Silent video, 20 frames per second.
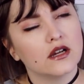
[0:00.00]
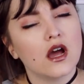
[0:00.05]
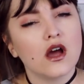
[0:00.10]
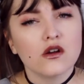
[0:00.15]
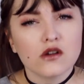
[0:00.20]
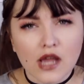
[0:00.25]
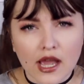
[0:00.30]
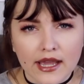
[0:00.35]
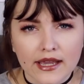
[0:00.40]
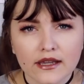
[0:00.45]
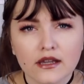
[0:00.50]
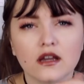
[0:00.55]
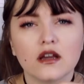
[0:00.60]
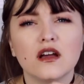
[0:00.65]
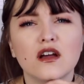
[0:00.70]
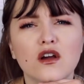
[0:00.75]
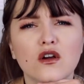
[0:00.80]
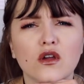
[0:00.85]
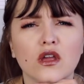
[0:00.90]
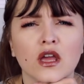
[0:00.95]
okay,
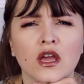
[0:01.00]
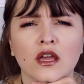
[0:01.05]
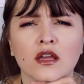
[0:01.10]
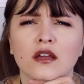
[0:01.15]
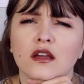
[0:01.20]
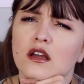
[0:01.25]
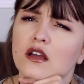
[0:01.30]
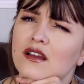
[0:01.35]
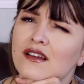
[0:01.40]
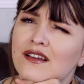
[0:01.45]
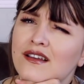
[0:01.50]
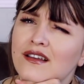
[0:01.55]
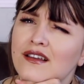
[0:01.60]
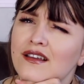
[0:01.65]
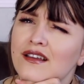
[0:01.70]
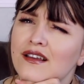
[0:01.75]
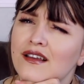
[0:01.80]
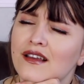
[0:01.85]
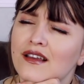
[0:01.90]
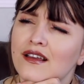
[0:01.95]
okay, okay,
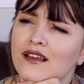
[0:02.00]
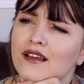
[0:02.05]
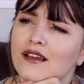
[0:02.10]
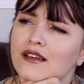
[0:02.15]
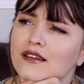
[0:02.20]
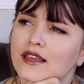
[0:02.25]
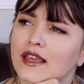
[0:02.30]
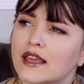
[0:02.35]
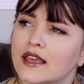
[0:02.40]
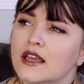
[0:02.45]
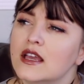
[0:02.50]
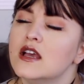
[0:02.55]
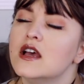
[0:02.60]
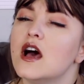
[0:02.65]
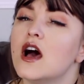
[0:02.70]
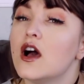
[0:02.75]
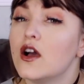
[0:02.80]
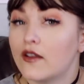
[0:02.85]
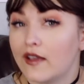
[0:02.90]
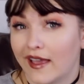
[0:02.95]
uh, okay,
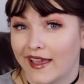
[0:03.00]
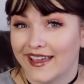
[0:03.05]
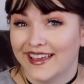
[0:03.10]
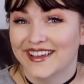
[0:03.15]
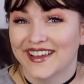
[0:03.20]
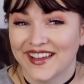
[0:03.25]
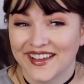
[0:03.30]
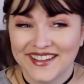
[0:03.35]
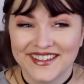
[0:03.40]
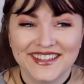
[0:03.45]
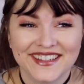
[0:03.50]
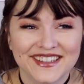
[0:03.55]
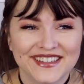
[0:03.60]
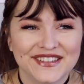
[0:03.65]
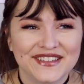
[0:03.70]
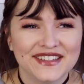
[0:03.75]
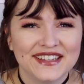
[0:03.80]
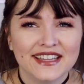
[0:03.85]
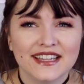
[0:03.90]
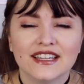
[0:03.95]
okay,
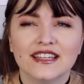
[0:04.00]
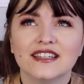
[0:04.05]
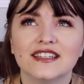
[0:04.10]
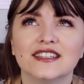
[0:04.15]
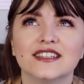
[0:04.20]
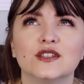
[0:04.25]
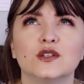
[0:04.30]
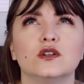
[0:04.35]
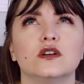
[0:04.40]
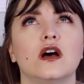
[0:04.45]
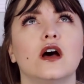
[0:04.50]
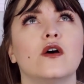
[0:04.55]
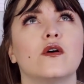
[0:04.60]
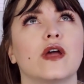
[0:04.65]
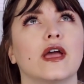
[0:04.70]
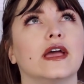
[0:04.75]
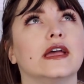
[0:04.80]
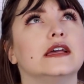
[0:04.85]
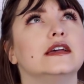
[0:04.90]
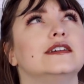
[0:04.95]

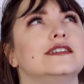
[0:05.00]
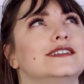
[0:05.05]
okay, okay,